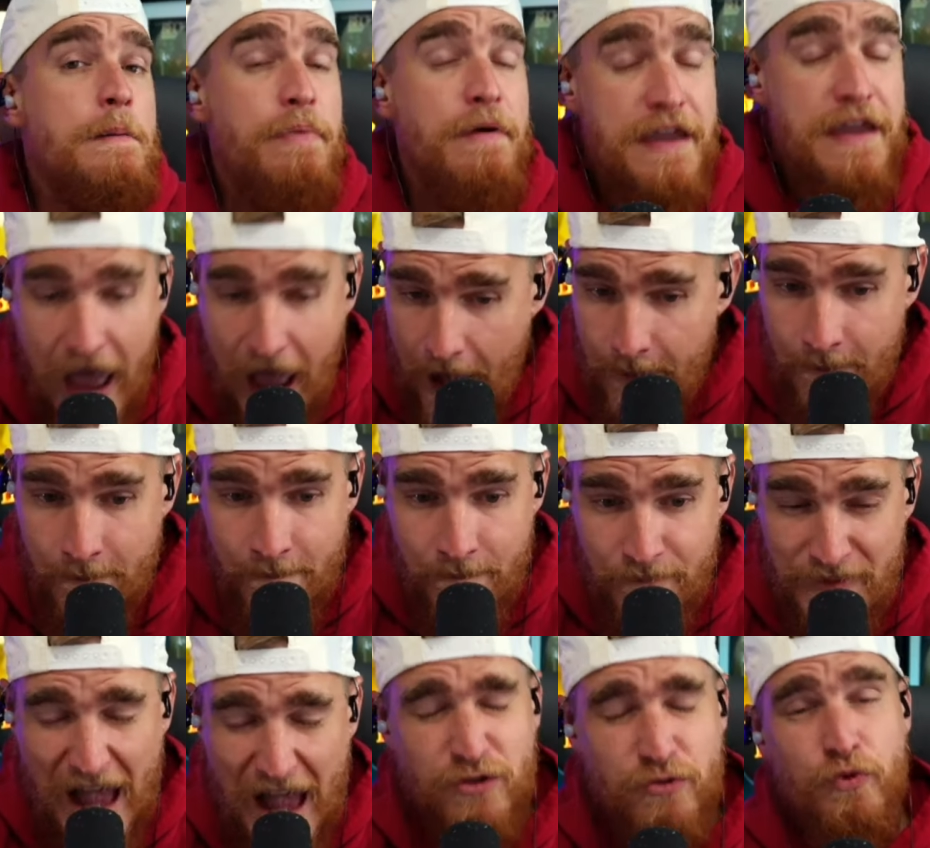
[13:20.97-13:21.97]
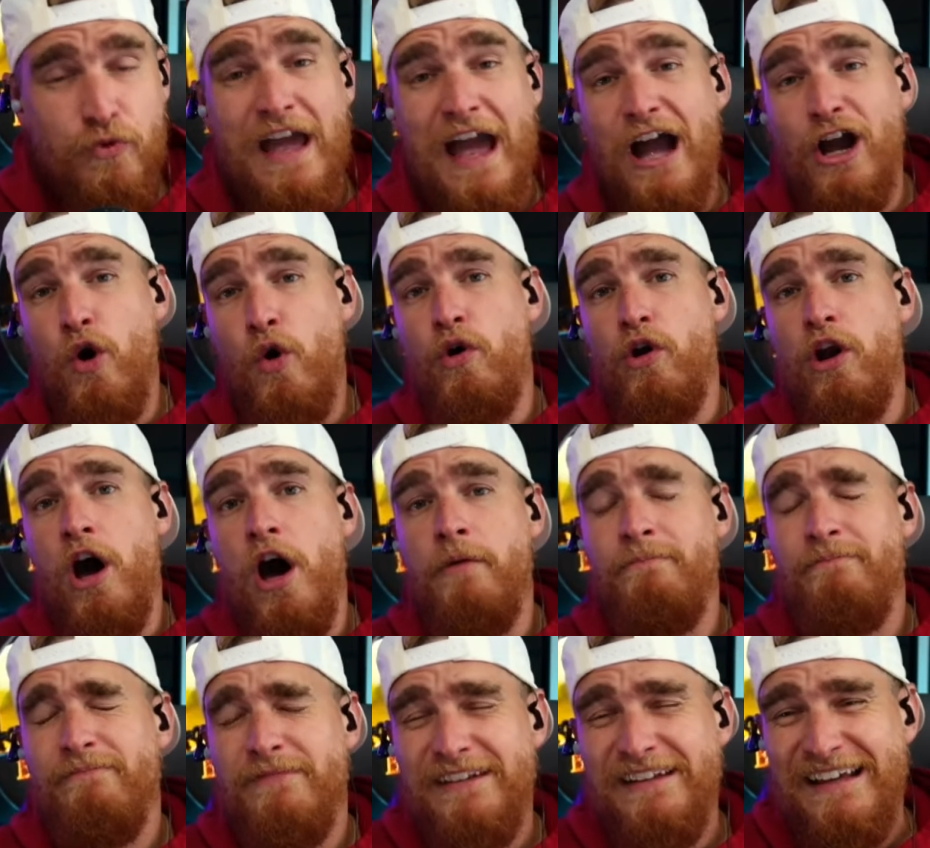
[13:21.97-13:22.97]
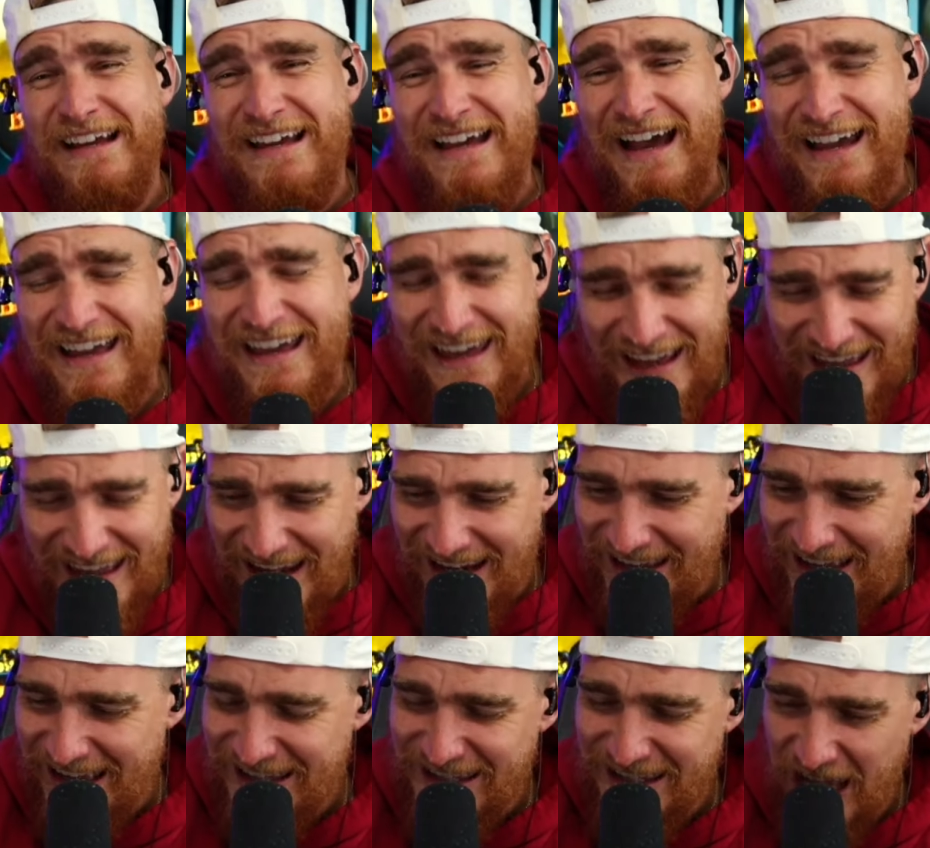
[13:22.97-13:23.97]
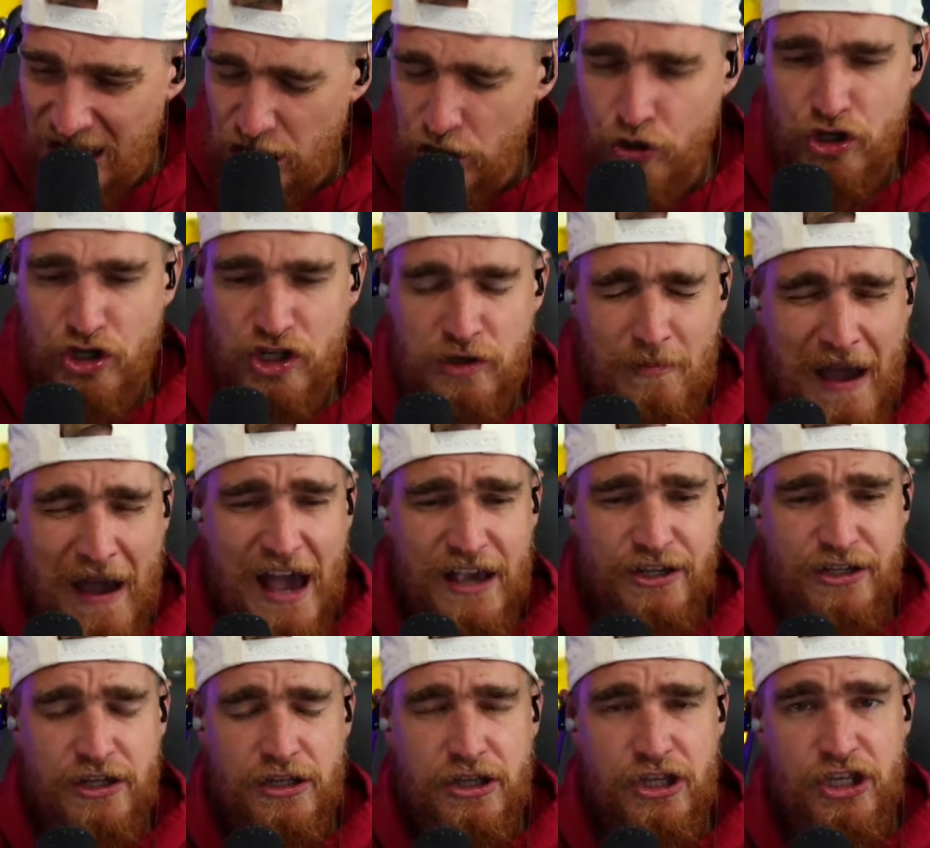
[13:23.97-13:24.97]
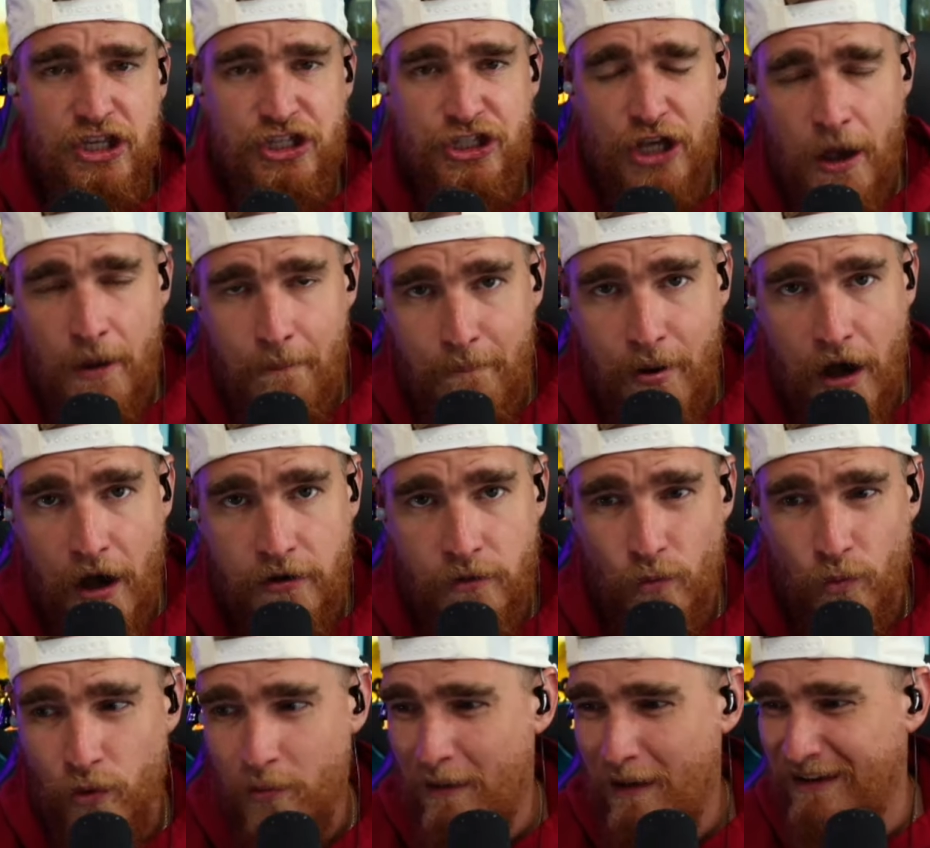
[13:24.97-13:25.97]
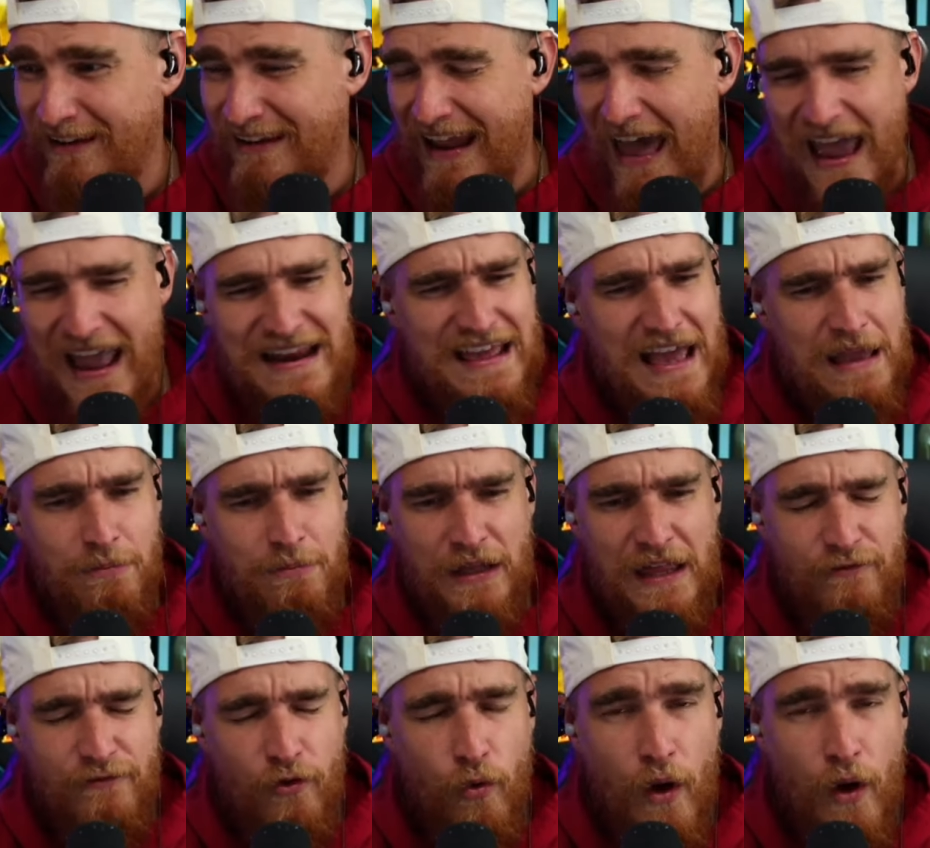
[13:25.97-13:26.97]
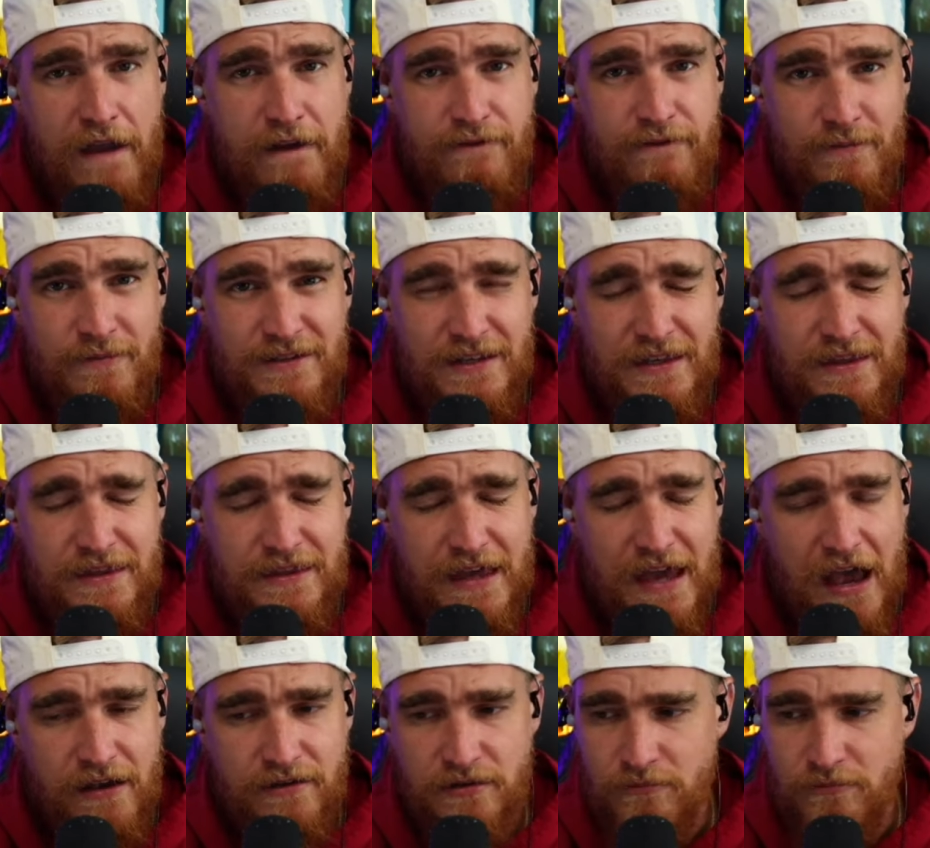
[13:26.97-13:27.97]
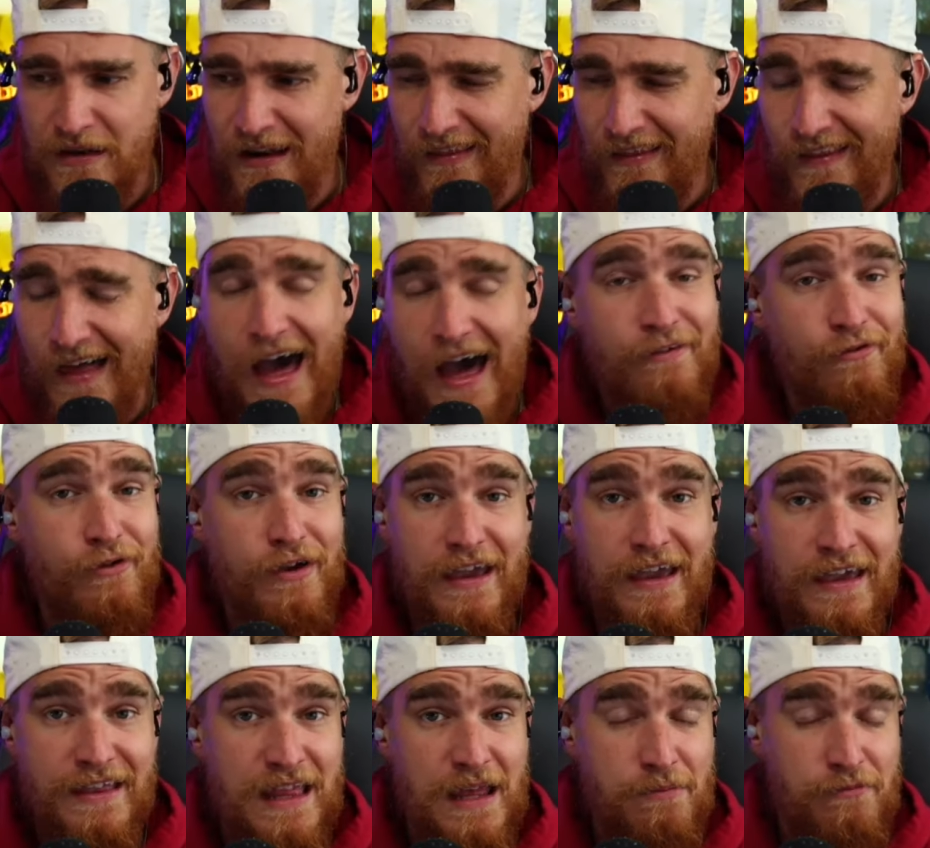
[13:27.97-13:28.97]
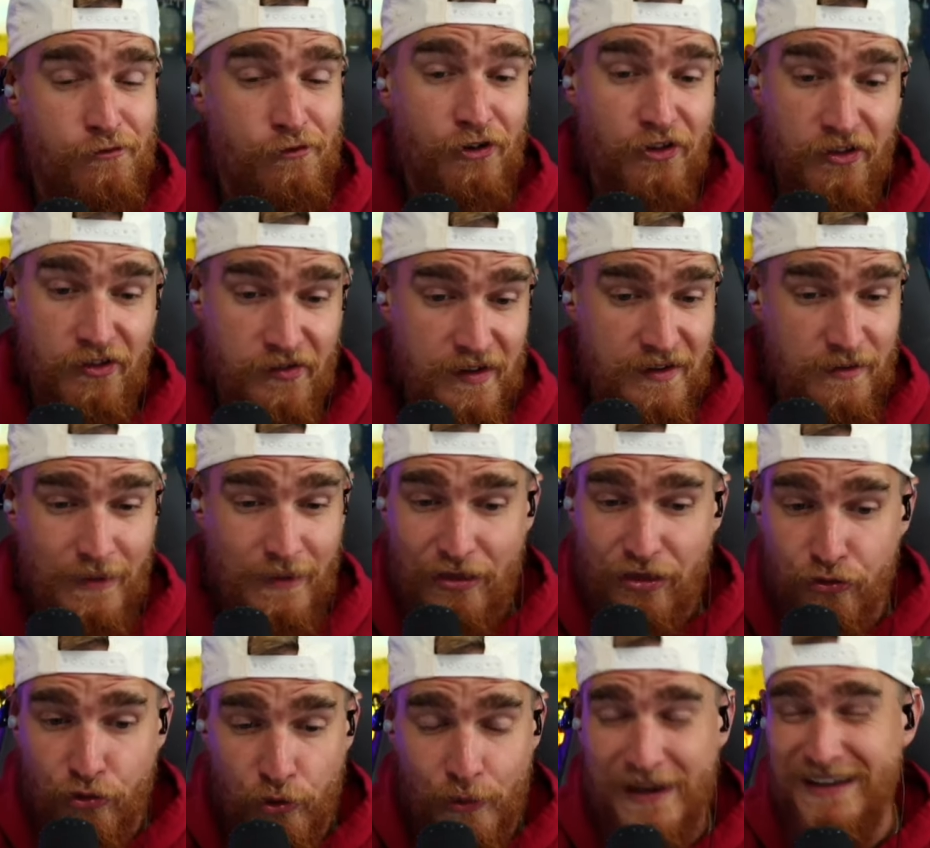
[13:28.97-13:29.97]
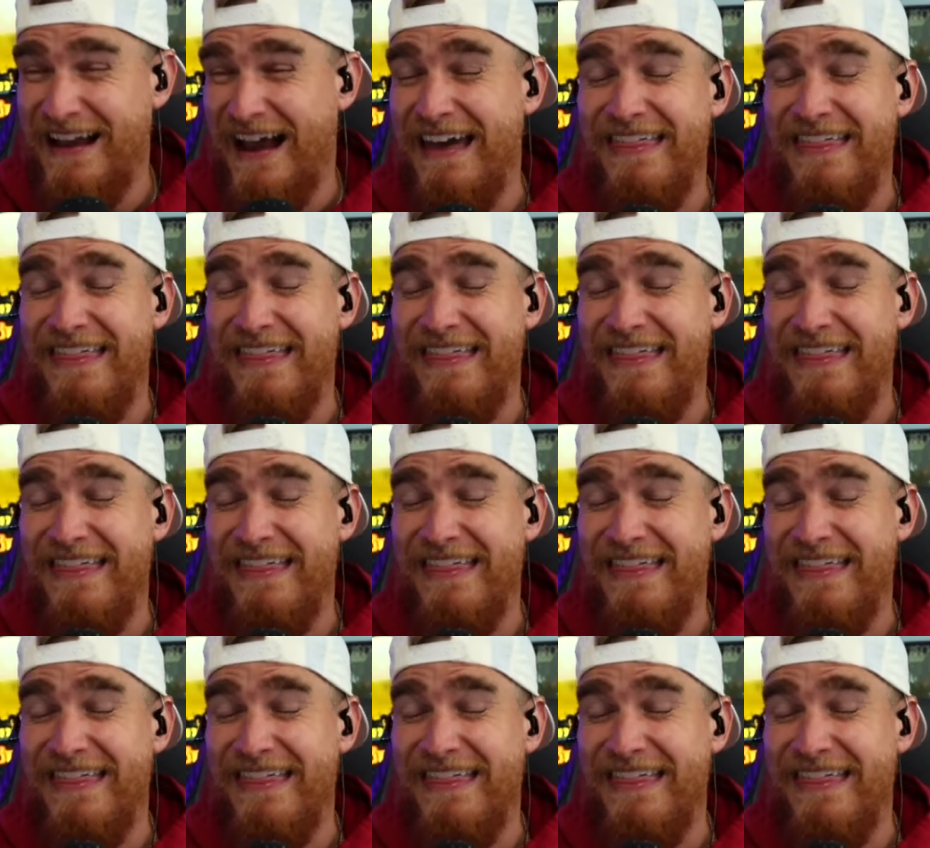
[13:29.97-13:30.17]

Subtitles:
But yeah, that's what we got going on. Again, continue to smash the sub button. We're about 90, I believe, away from 10,000. Mean a lot if we could get there before the season. We got 3 weeks.